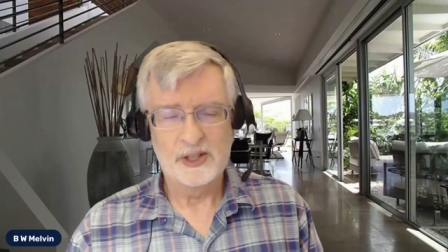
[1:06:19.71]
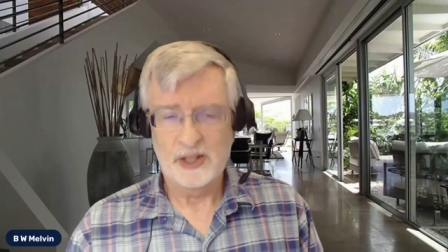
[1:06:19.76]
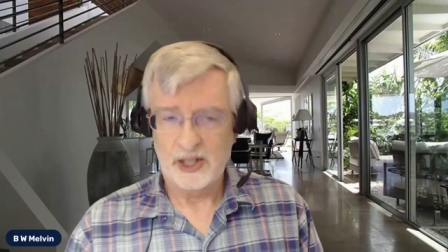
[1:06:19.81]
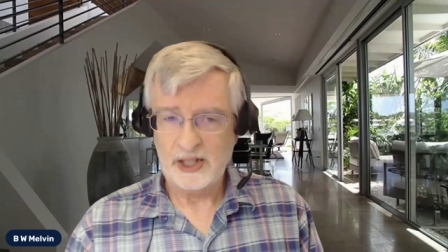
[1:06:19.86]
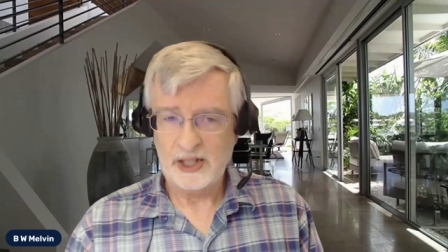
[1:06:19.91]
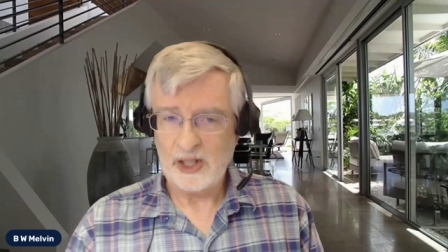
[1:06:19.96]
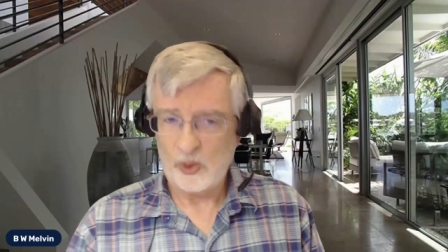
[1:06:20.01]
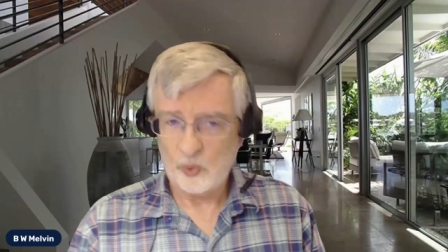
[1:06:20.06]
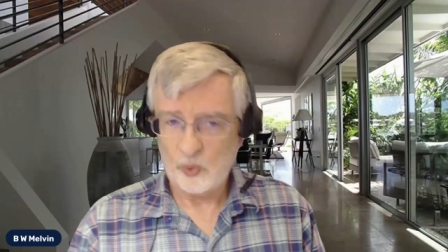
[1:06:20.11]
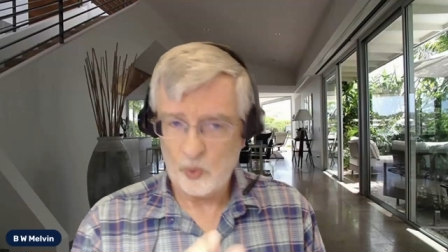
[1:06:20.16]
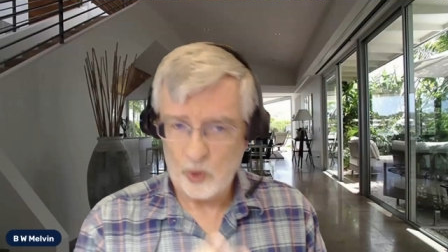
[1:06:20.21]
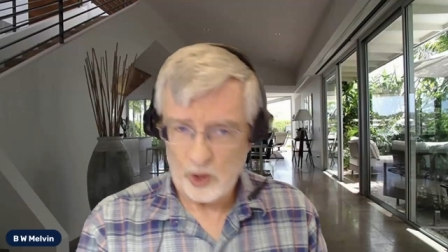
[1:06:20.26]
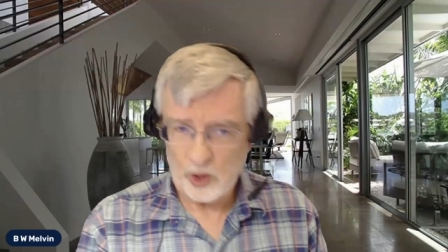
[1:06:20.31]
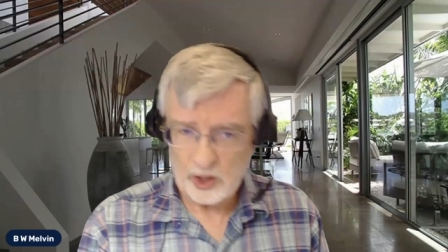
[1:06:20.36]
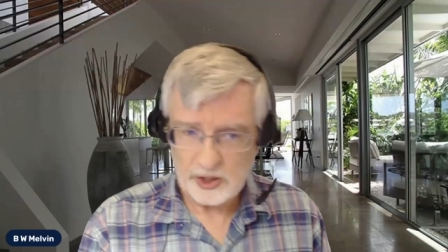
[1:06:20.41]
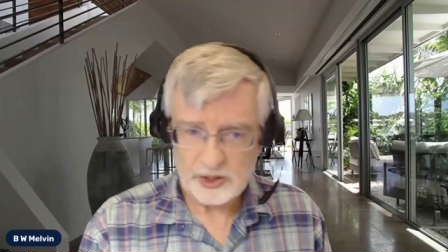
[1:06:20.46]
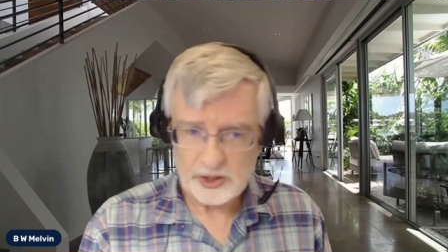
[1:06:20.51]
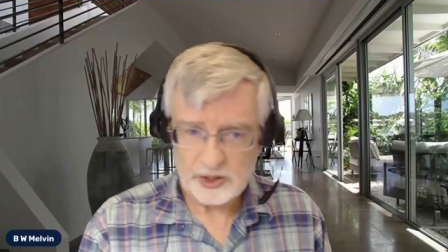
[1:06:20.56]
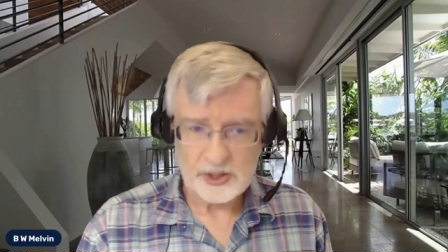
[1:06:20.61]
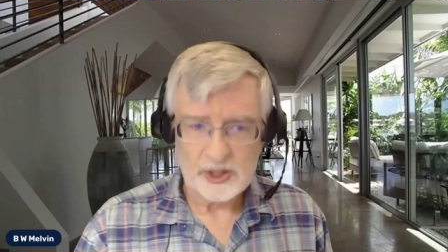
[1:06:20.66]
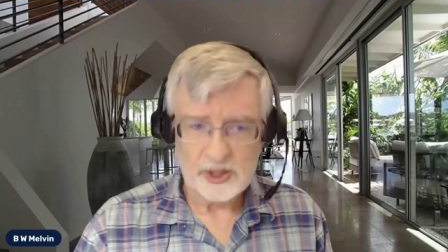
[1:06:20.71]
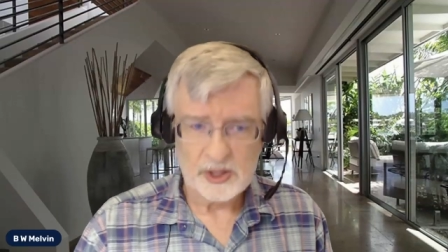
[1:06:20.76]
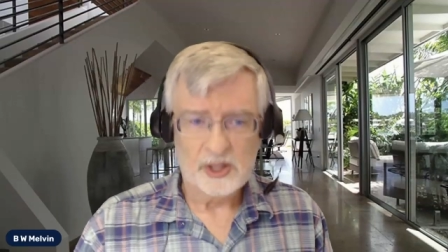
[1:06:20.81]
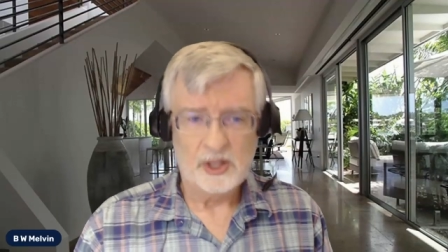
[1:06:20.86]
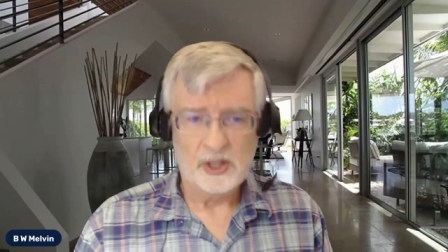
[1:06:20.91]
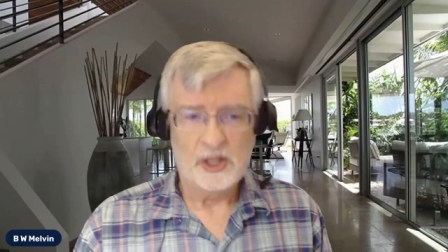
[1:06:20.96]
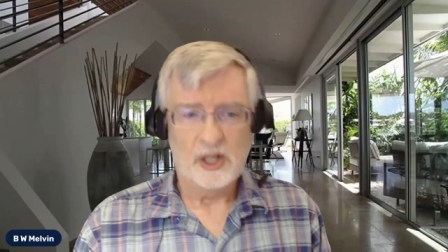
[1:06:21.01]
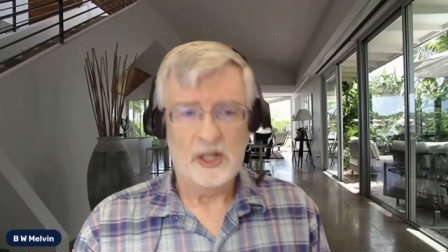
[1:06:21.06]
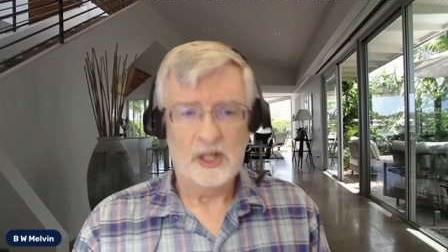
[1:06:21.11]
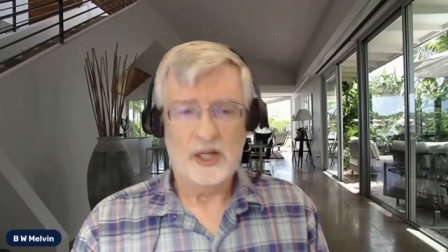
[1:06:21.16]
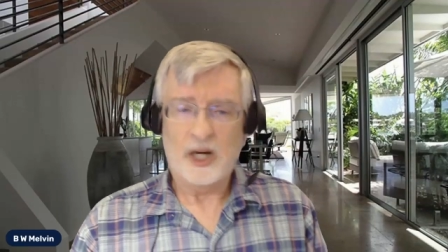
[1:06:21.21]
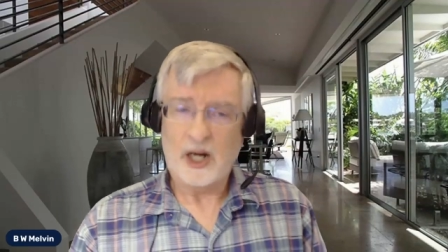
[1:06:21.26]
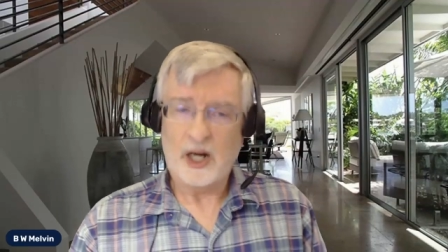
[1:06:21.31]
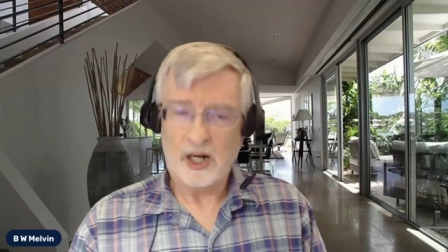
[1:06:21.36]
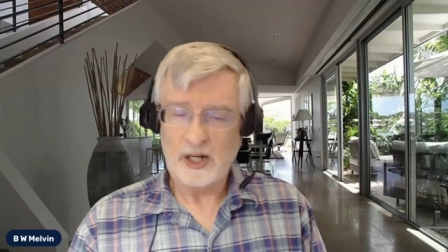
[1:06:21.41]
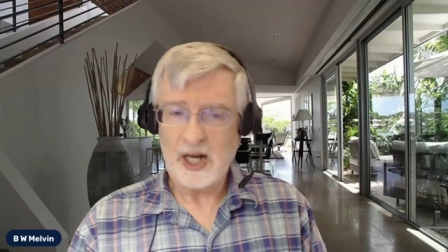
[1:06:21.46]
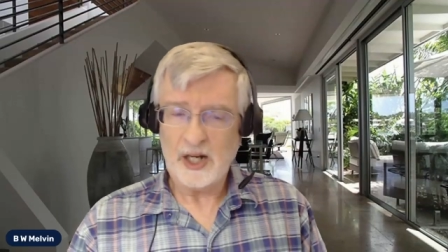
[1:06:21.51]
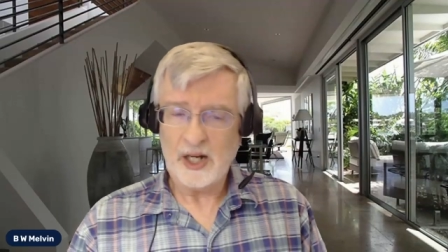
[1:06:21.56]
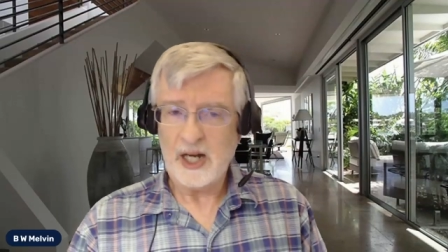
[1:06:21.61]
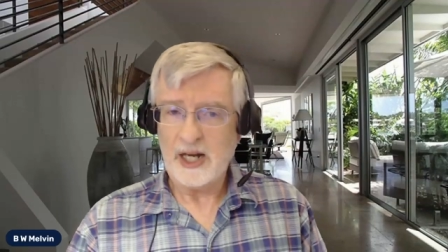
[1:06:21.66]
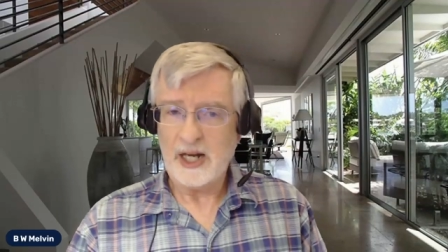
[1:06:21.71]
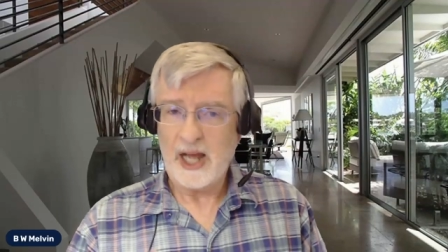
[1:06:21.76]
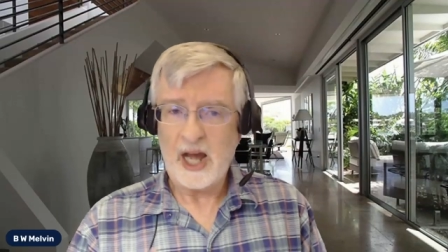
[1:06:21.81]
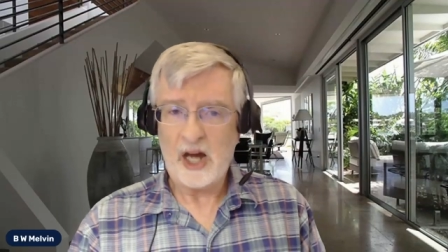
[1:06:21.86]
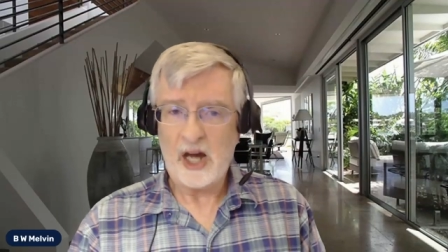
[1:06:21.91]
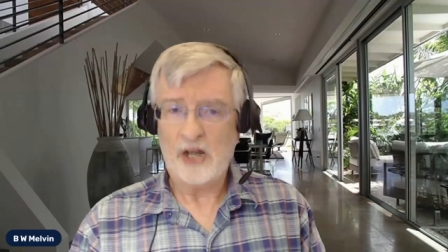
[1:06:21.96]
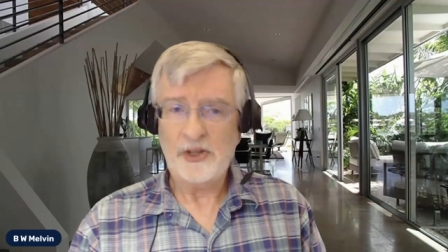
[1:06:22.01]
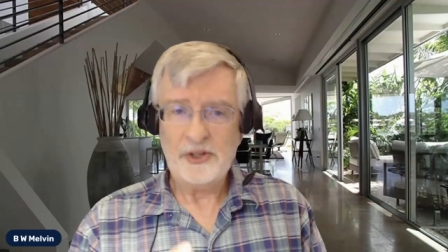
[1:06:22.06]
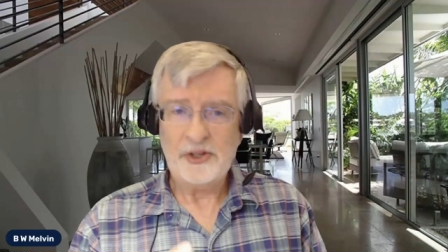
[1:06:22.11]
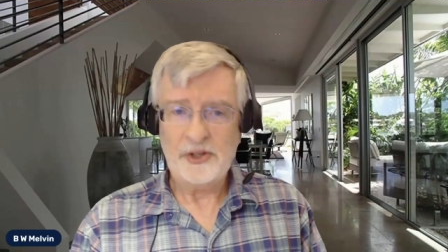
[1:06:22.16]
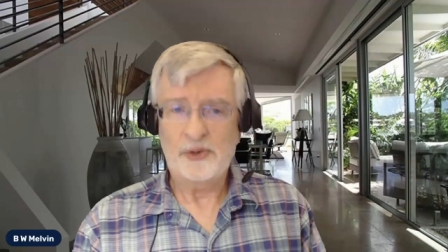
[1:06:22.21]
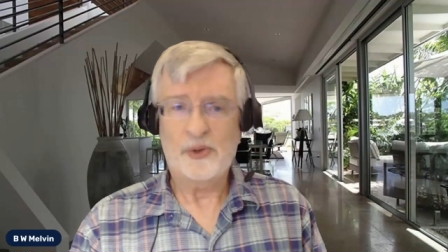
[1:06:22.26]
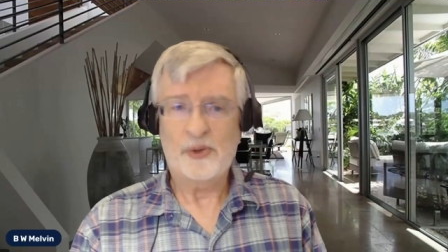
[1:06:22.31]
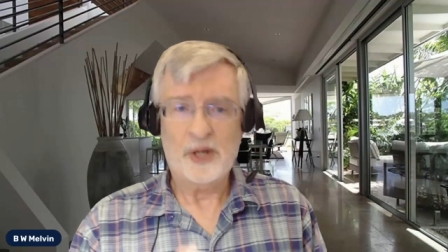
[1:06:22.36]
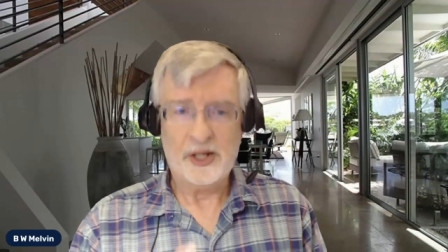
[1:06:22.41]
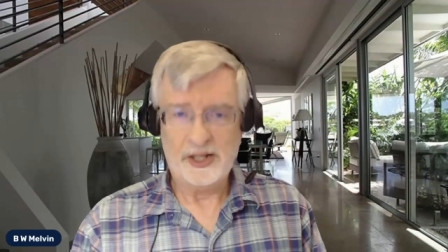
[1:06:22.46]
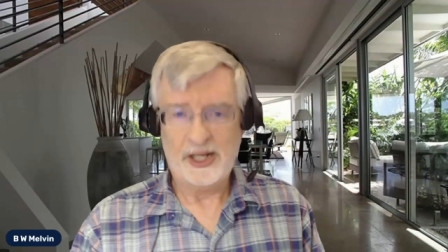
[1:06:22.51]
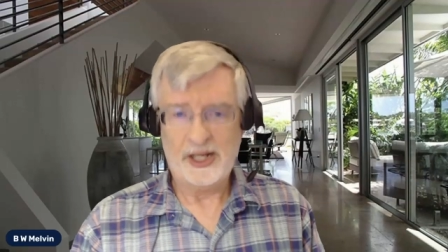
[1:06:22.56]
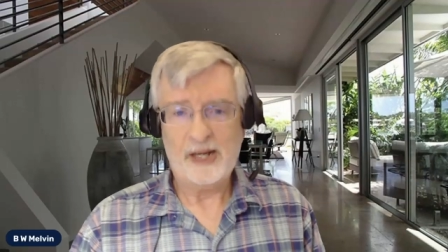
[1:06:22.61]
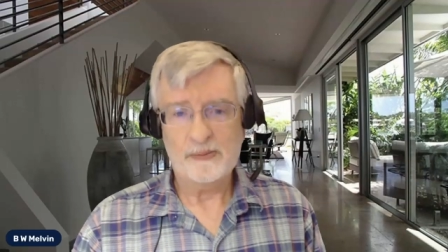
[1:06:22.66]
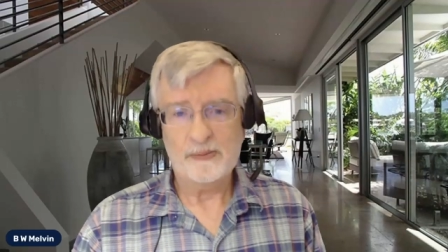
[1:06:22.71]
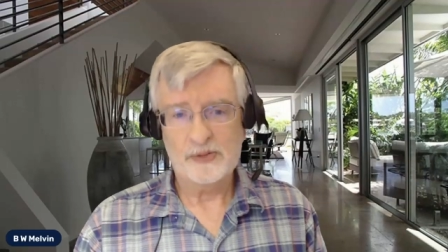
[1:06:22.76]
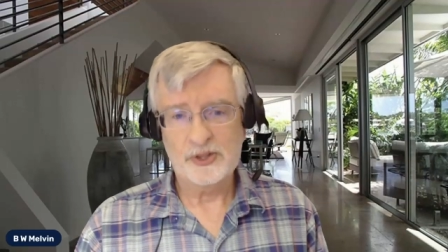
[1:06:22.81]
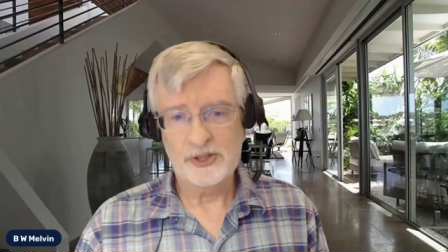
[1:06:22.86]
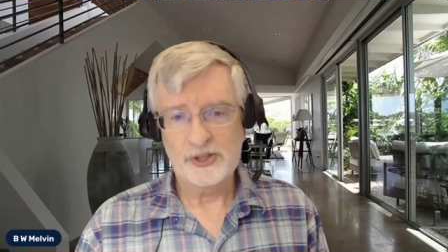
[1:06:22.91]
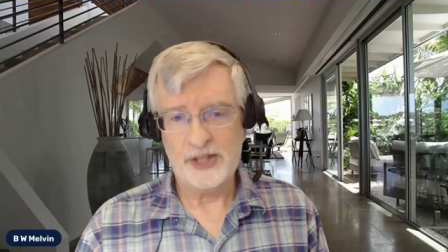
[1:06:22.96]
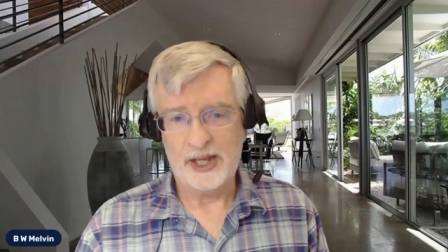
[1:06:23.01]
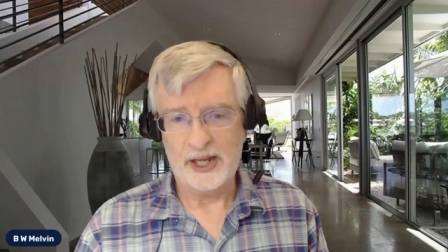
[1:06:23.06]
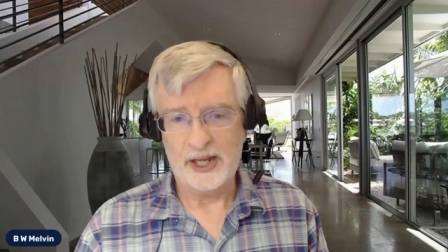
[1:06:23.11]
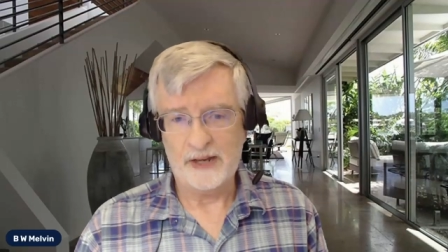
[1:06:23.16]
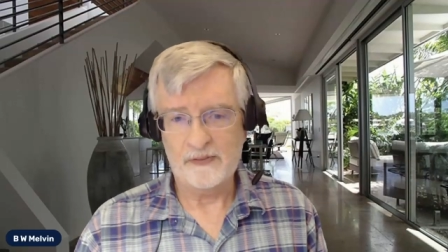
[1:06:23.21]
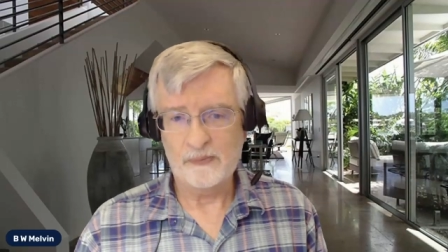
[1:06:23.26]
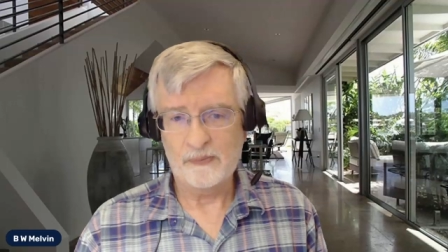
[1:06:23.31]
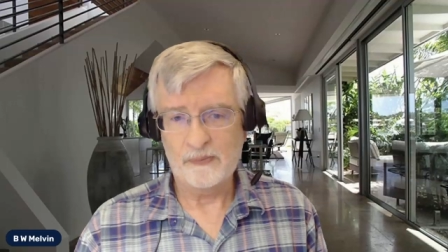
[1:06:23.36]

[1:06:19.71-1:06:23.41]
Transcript: And that works are not how you are kept saved,